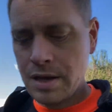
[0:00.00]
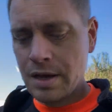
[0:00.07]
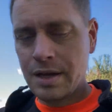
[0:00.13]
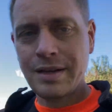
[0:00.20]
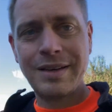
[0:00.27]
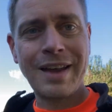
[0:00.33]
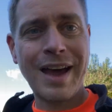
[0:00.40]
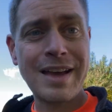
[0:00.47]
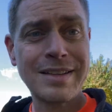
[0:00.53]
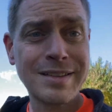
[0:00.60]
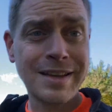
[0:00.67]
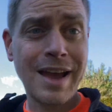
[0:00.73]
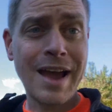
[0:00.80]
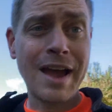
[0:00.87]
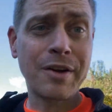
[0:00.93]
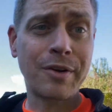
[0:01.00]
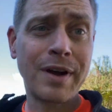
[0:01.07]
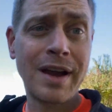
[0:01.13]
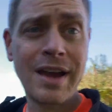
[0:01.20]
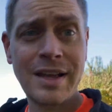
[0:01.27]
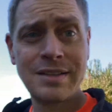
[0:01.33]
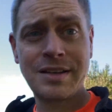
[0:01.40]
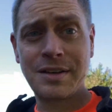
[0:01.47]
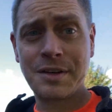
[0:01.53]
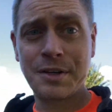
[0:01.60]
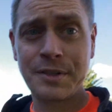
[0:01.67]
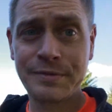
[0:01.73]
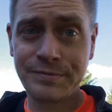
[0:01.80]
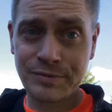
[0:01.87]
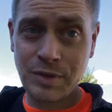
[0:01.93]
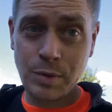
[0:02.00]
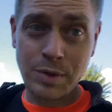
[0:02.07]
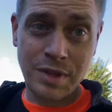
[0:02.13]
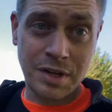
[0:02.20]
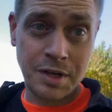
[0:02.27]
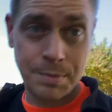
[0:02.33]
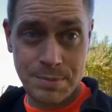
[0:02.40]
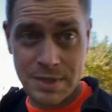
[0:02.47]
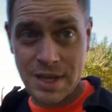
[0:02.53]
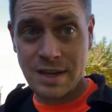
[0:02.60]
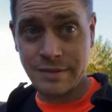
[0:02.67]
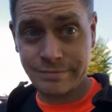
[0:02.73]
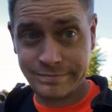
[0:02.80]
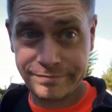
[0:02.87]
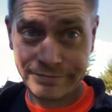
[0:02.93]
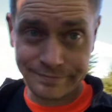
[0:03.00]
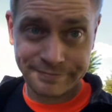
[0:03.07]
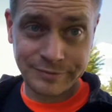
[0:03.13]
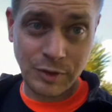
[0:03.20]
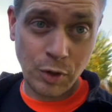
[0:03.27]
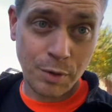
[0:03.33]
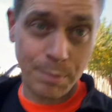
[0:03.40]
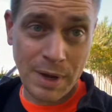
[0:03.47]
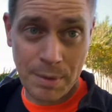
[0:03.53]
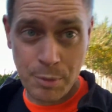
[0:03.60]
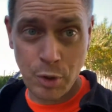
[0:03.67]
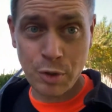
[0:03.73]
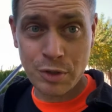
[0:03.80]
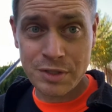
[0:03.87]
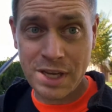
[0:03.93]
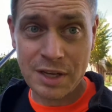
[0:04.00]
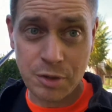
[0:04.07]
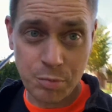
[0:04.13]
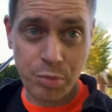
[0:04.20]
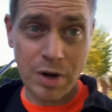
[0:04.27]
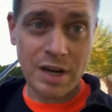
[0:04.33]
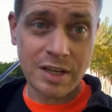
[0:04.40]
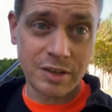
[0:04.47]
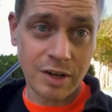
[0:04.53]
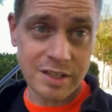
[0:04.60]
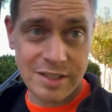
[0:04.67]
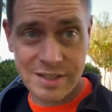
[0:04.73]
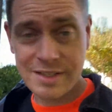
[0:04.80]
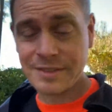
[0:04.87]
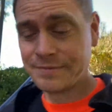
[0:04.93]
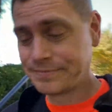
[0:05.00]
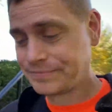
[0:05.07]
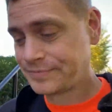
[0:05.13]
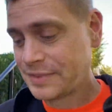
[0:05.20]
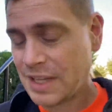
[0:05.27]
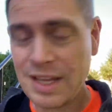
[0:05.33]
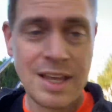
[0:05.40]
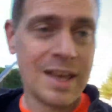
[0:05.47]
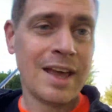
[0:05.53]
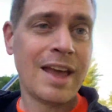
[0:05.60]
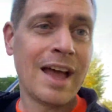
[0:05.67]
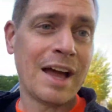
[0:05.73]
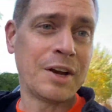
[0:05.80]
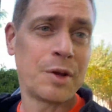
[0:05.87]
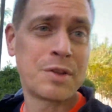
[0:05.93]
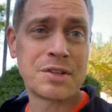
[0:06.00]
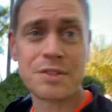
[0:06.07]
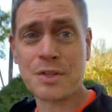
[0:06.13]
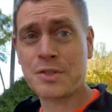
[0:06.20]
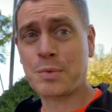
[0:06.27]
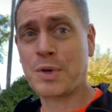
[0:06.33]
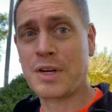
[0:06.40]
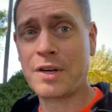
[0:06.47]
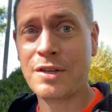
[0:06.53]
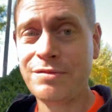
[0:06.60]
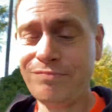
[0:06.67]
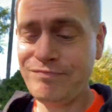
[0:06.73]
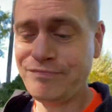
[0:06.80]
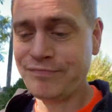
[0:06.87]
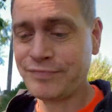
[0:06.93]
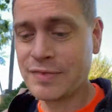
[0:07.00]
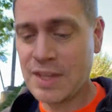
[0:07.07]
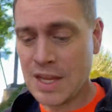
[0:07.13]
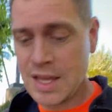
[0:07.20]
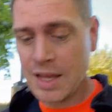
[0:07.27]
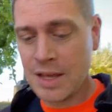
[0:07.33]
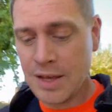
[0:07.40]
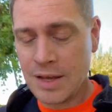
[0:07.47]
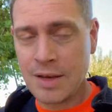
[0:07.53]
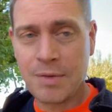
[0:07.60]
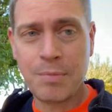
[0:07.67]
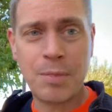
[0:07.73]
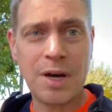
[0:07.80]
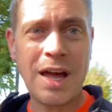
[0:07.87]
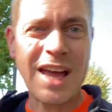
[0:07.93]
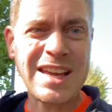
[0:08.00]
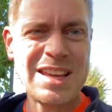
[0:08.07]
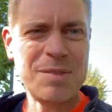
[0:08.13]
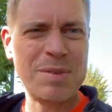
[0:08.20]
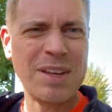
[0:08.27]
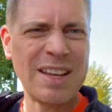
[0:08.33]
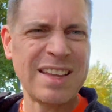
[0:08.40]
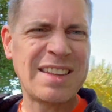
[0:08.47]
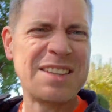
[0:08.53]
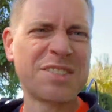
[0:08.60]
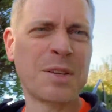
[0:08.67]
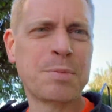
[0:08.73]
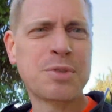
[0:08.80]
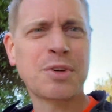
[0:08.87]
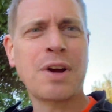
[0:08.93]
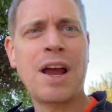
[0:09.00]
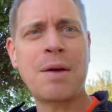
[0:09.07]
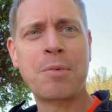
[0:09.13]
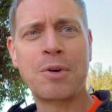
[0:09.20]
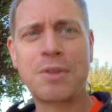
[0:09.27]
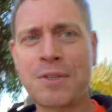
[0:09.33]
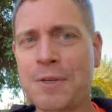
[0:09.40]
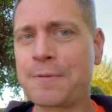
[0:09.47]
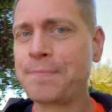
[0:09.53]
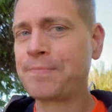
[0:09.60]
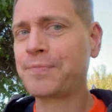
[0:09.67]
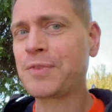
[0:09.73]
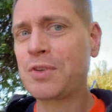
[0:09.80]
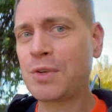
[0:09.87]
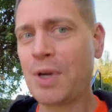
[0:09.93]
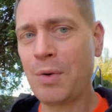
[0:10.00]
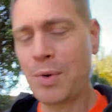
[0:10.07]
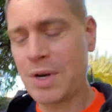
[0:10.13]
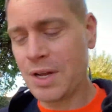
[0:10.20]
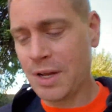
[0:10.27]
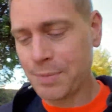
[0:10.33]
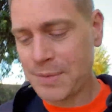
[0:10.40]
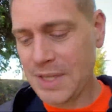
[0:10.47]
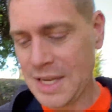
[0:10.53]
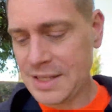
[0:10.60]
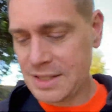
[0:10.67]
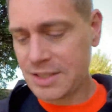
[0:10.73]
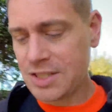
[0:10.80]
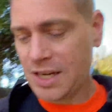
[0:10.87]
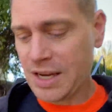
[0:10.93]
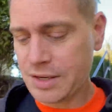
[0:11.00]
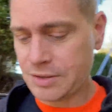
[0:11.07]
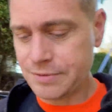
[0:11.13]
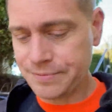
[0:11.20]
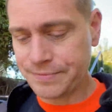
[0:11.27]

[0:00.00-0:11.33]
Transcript: Nice Guy Rides here with an update on my motorcycle progress. I know this looks weird, but I keep getting these subscribers, so I want to update the channel,